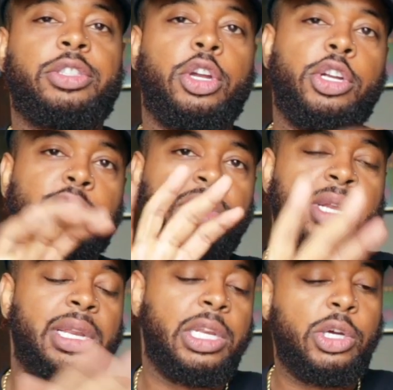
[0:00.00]
third,
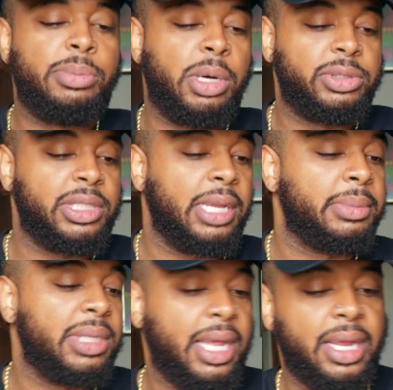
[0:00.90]
Lil Mosey
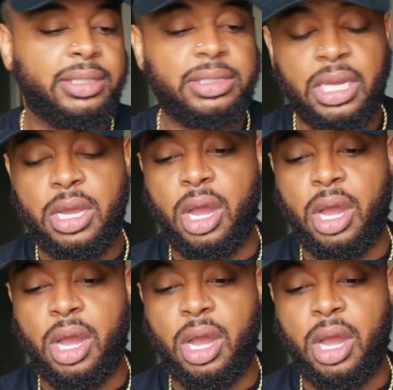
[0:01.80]
came in last.